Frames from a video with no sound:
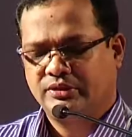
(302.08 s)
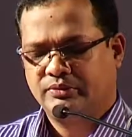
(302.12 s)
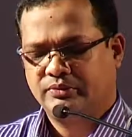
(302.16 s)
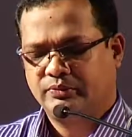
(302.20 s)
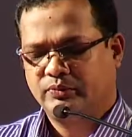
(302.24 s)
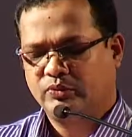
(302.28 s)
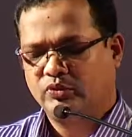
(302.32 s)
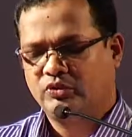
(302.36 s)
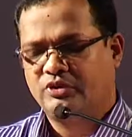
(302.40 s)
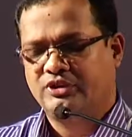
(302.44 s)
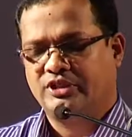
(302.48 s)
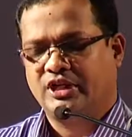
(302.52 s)

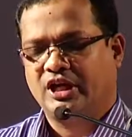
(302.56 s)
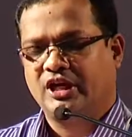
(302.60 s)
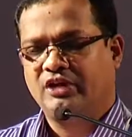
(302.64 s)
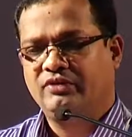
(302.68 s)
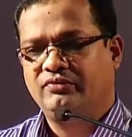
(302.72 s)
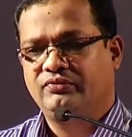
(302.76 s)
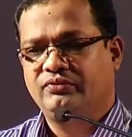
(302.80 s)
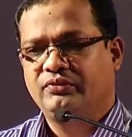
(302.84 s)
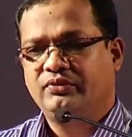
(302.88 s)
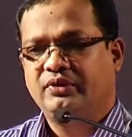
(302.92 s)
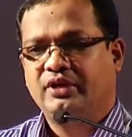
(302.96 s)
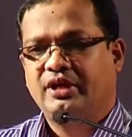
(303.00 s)
bookshelf,
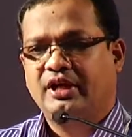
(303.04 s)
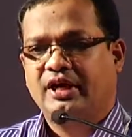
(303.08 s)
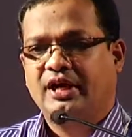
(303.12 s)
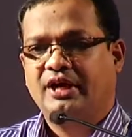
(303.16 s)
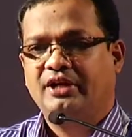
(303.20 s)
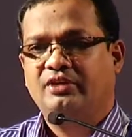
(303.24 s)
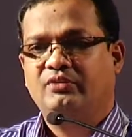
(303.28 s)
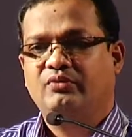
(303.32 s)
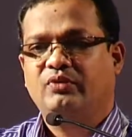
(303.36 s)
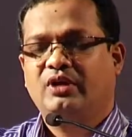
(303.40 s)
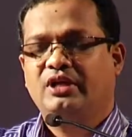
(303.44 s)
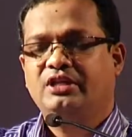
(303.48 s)

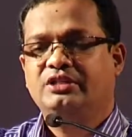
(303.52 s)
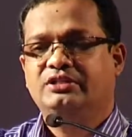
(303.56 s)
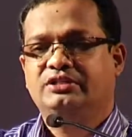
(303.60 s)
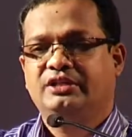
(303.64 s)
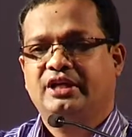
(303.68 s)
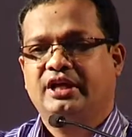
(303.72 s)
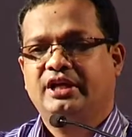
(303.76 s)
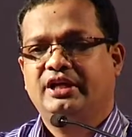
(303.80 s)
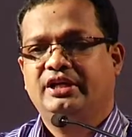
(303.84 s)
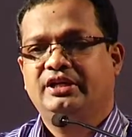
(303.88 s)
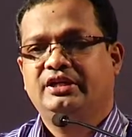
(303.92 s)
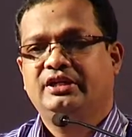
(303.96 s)
and one
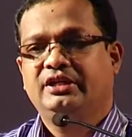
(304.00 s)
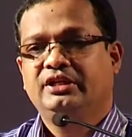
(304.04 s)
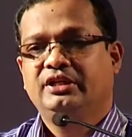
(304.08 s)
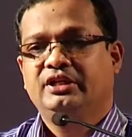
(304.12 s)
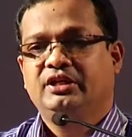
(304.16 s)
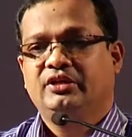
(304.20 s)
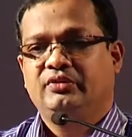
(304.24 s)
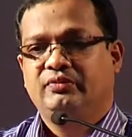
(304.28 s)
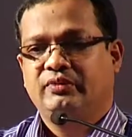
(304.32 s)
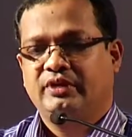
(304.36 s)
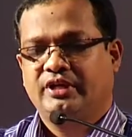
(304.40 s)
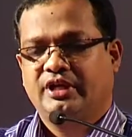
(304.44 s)
side
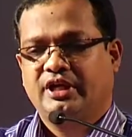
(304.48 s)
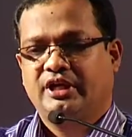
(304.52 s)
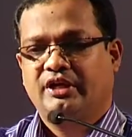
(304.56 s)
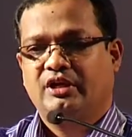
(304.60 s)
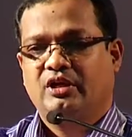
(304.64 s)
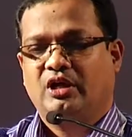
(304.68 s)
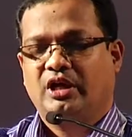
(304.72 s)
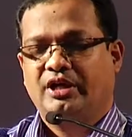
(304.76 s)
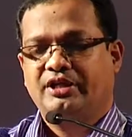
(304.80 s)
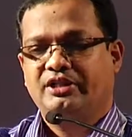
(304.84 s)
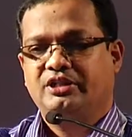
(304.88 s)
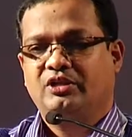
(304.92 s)
we can
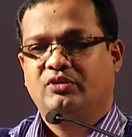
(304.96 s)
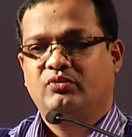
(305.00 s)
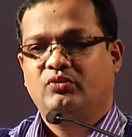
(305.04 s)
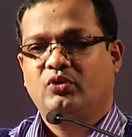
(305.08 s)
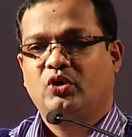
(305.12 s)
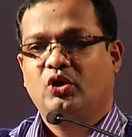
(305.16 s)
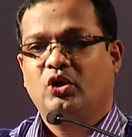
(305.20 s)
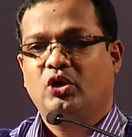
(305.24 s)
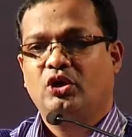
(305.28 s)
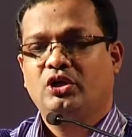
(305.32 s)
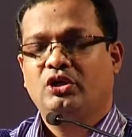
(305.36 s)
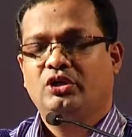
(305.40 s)
either
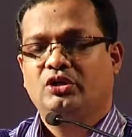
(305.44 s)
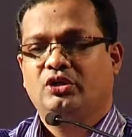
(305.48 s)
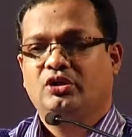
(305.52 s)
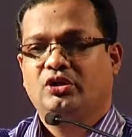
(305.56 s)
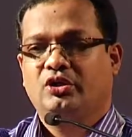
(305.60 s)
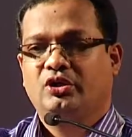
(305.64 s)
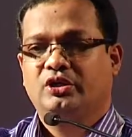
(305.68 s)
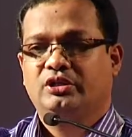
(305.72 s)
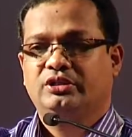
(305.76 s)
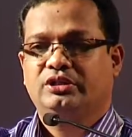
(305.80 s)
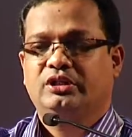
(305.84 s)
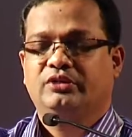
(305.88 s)
wall
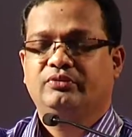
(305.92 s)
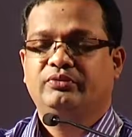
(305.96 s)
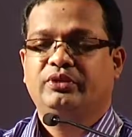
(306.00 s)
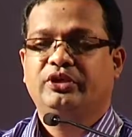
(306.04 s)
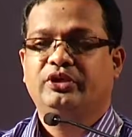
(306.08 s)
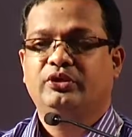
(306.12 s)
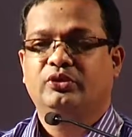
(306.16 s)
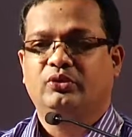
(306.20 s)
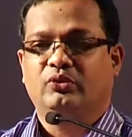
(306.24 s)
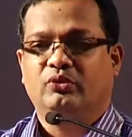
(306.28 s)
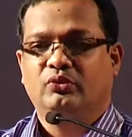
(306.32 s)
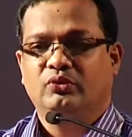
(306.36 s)
or the
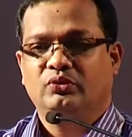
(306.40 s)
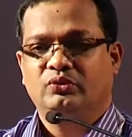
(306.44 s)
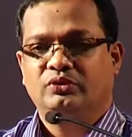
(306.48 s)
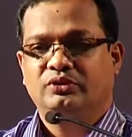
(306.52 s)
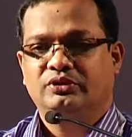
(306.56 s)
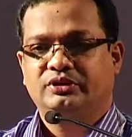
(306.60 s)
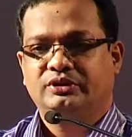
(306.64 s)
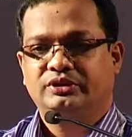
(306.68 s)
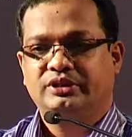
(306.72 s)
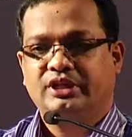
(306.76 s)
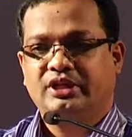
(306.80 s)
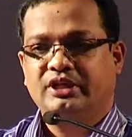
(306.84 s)
window.
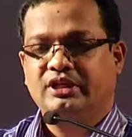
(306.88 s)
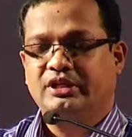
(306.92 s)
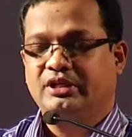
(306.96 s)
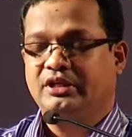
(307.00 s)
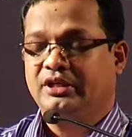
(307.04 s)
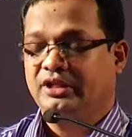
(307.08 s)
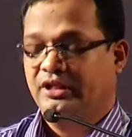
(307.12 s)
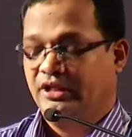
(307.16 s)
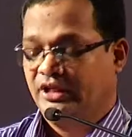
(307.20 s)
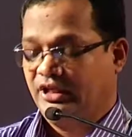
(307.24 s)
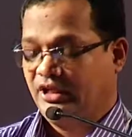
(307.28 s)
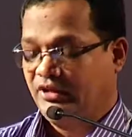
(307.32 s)
Then
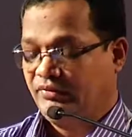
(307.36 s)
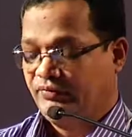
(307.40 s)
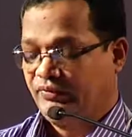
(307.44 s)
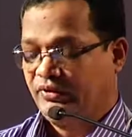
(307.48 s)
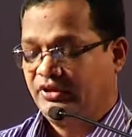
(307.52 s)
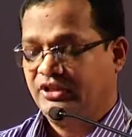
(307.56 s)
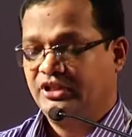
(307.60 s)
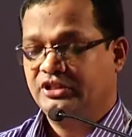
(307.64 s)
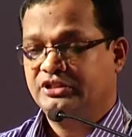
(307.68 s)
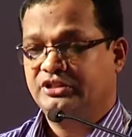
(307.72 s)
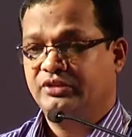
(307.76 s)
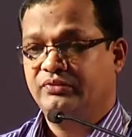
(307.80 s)
if
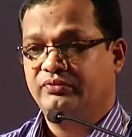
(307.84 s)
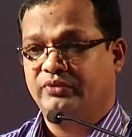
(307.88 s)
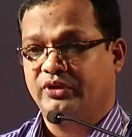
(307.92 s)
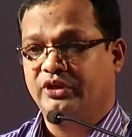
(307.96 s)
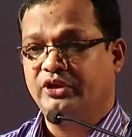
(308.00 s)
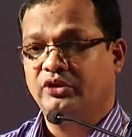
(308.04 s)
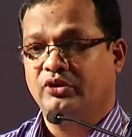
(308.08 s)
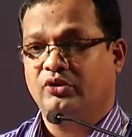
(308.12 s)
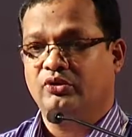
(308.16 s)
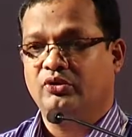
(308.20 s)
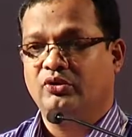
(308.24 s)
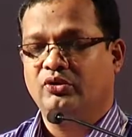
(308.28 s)
it is a
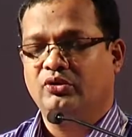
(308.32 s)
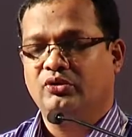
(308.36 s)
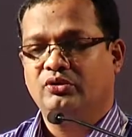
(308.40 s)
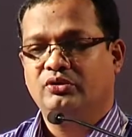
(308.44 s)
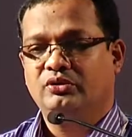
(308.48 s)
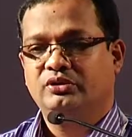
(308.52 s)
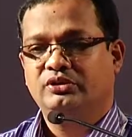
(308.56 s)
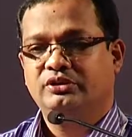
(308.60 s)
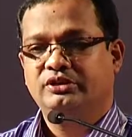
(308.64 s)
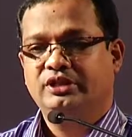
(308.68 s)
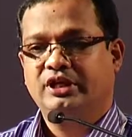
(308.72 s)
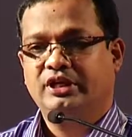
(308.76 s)
window,
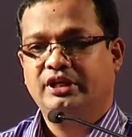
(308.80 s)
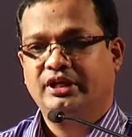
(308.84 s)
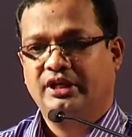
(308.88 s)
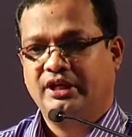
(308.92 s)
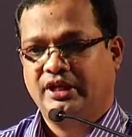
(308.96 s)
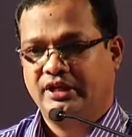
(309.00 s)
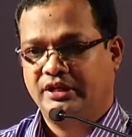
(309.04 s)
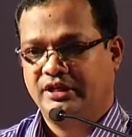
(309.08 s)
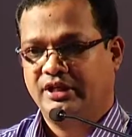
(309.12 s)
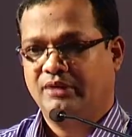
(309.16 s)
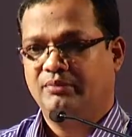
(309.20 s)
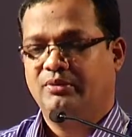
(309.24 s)

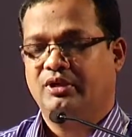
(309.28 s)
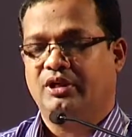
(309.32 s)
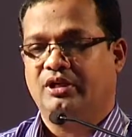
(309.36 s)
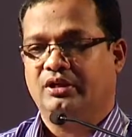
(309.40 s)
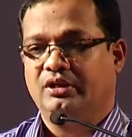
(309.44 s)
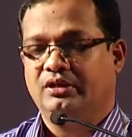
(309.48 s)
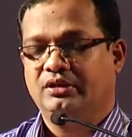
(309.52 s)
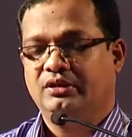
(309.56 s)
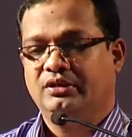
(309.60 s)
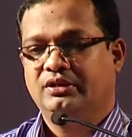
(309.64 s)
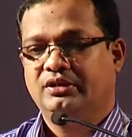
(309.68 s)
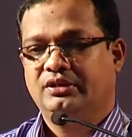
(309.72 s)
then double,
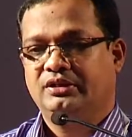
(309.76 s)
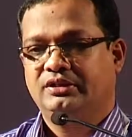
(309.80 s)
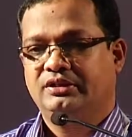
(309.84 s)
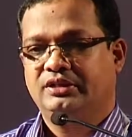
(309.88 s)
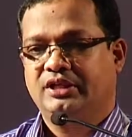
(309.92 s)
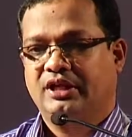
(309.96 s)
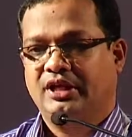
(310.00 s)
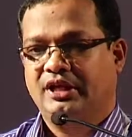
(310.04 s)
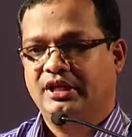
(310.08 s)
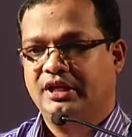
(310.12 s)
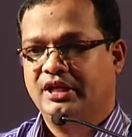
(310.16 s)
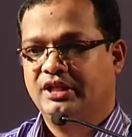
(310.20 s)

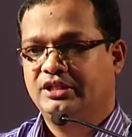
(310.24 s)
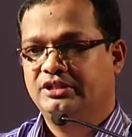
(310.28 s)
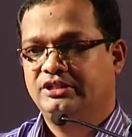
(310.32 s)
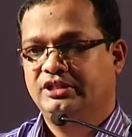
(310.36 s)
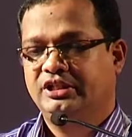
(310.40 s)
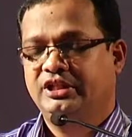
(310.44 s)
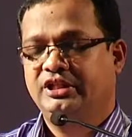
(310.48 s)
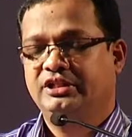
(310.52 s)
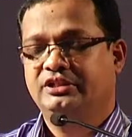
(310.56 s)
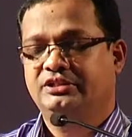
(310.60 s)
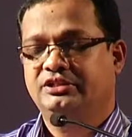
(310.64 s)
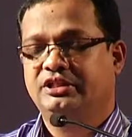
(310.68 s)
the
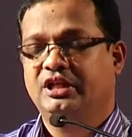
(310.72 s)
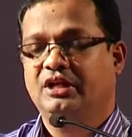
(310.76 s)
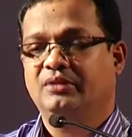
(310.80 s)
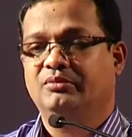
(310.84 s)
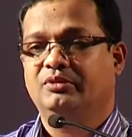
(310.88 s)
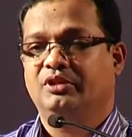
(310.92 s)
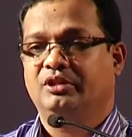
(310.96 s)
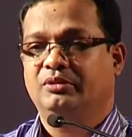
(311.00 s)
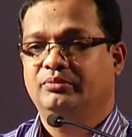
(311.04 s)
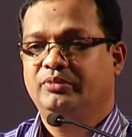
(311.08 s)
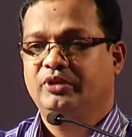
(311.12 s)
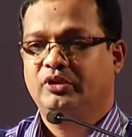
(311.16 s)
energy is
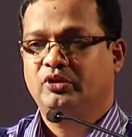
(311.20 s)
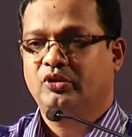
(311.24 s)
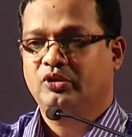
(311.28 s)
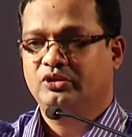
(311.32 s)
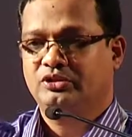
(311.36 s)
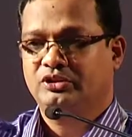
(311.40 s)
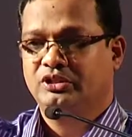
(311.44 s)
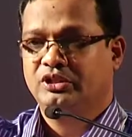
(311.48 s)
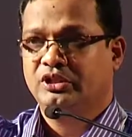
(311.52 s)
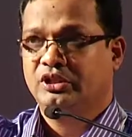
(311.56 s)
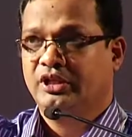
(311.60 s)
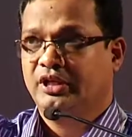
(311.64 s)
double,
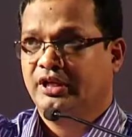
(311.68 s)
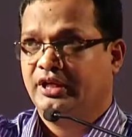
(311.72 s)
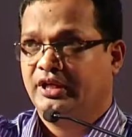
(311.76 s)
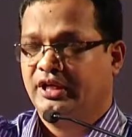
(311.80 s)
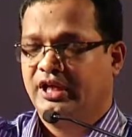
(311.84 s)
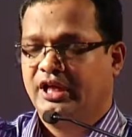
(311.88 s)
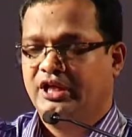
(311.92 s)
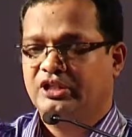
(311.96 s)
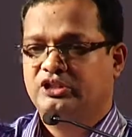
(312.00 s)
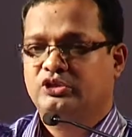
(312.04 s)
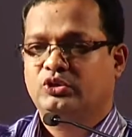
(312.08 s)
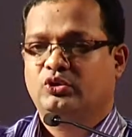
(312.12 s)
because
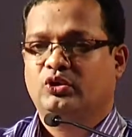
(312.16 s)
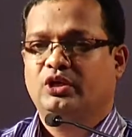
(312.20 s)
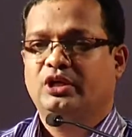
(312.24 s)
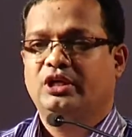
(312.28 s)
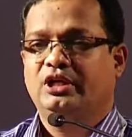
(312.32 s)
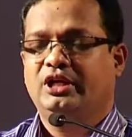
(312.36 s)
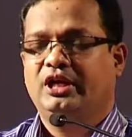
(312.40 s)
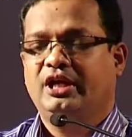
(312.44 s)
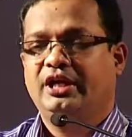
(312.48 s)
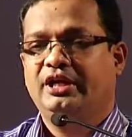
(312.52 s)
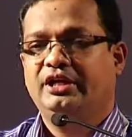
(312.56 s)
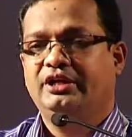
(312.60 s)
natural
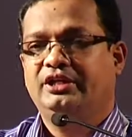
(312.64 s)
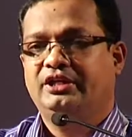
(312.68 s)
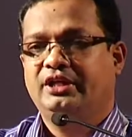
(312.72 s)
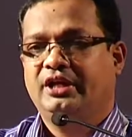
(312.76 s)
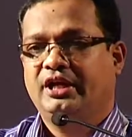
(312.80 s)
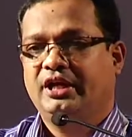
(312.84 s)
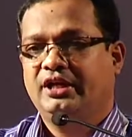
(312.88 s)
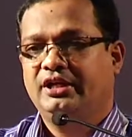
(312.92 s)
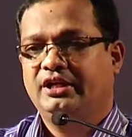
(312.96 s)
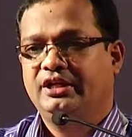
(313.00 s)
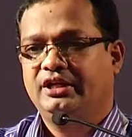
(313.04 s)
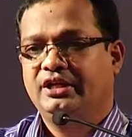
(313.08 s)
light
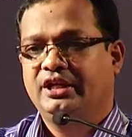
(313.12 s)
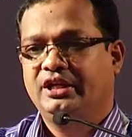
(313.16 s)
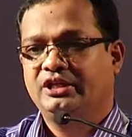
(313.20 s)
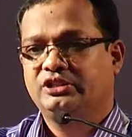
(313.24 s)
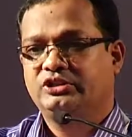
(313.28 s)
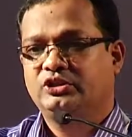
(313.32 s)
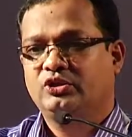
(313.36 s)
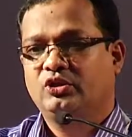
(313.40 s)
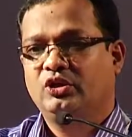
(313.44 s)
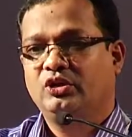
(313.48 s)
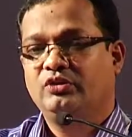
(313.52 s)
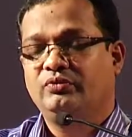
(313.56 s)
and
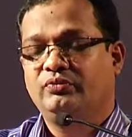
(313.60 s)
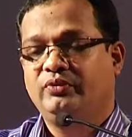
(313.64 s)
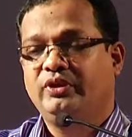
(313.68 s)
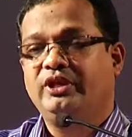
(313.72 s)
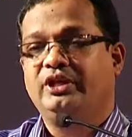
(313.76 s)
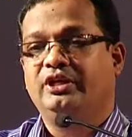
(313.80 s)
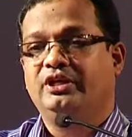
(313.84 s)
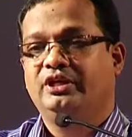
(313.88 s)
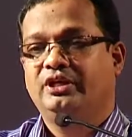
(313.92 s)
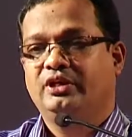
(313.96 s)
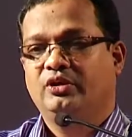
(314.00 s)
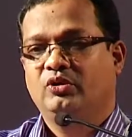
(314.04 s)
natural
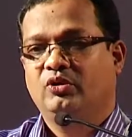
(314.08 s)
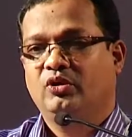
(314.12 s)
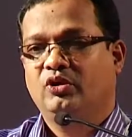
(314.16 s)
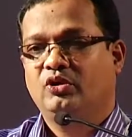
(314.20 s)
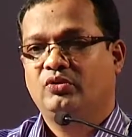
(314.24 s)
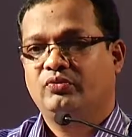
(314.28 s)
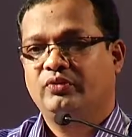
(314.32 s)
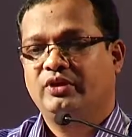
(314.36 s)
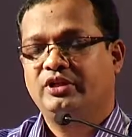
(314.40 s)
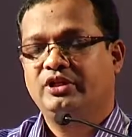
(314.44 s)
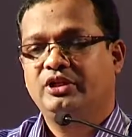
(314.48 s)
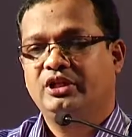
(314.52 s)
wind
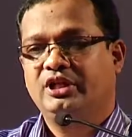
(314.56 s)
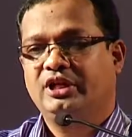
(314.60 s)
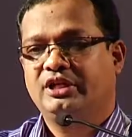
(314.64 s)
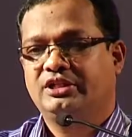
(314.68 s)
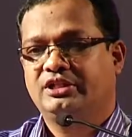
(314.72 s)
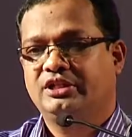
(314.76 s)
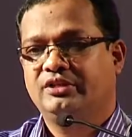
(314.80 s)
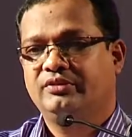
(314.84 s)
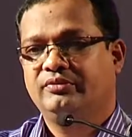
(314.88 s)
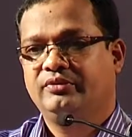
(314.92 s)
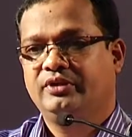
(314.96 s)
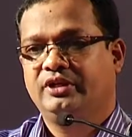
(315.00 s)
or
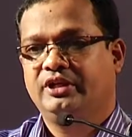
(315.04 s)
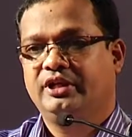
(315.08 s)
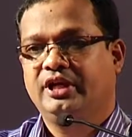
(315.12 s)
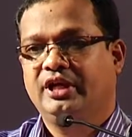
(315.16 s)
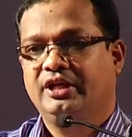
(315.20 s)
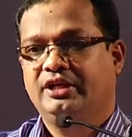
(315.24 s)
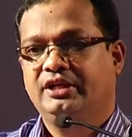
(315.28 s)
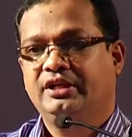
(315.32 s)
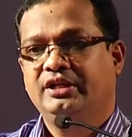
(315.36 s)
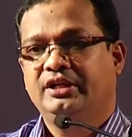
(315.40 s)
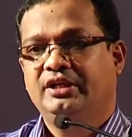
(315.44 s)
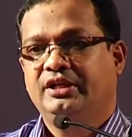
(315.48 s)
ventilation will
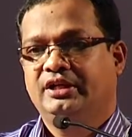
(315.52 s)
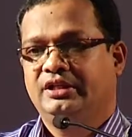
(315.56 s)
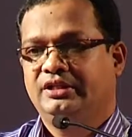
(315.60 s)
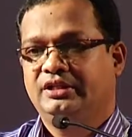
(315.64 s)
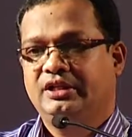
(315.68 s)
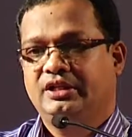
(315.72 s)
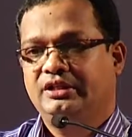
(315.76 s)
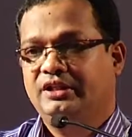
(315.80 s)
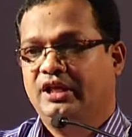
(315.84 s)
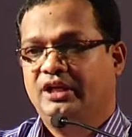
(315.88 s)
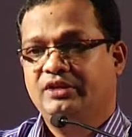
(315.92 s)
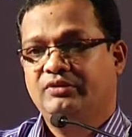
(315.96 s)
get,
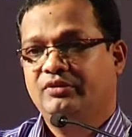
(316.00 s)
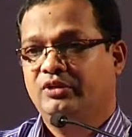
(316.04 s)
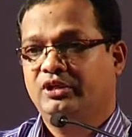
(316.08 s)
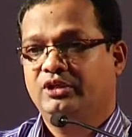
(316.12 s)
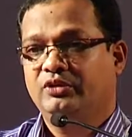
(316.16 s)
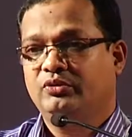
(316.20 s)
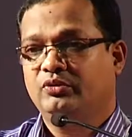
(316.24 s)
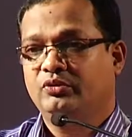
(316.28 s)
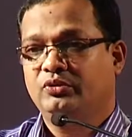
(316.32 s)
that will